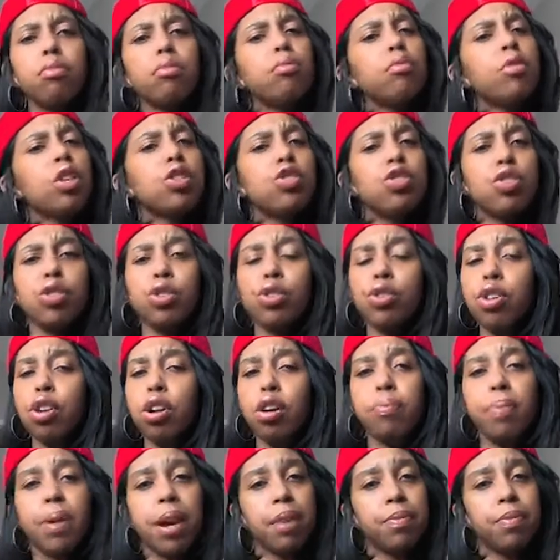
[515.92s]
So the girl
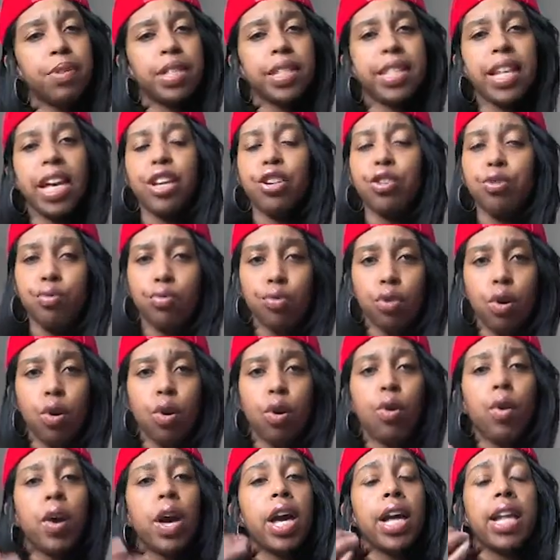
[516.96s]
probably was like,
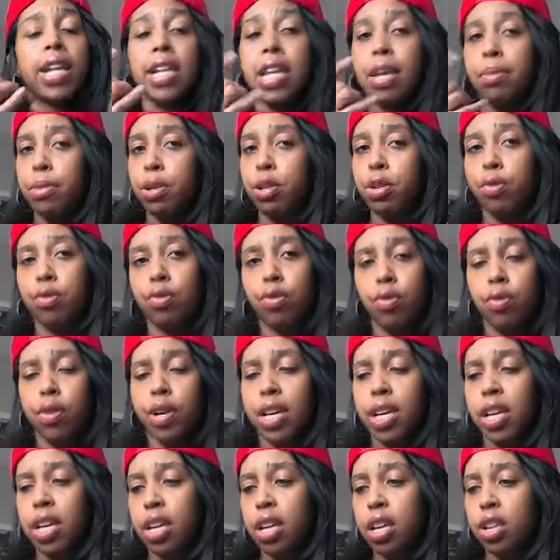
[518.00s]
let me go
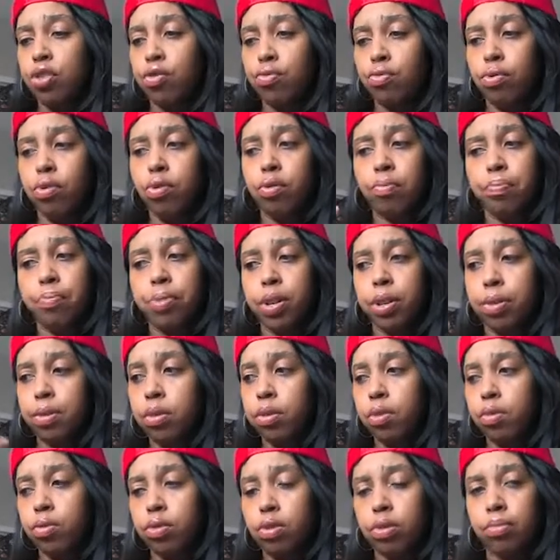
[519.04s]
ahead, put
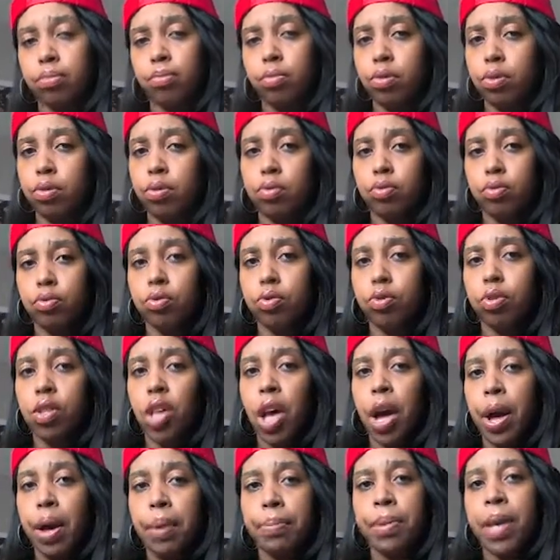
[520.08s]
on something
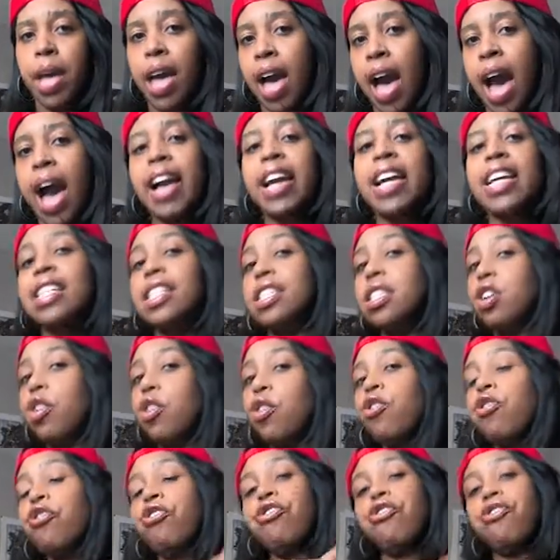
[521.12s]
that I can still
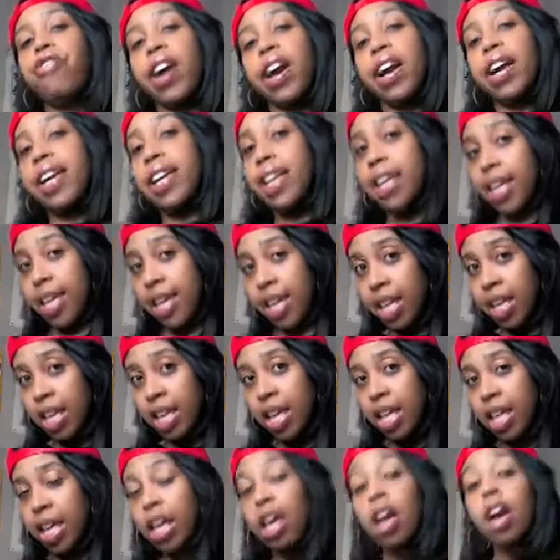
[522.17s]
fight
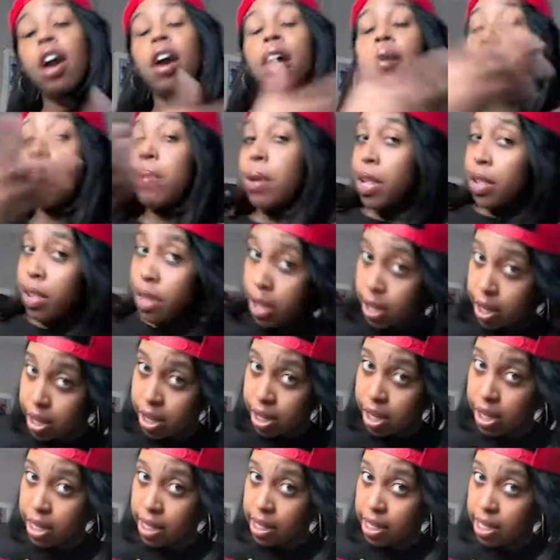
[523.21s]
in, but look
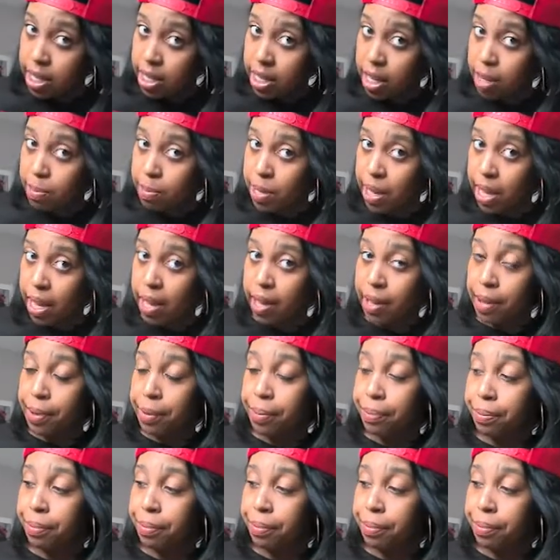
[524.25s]
good at the same time.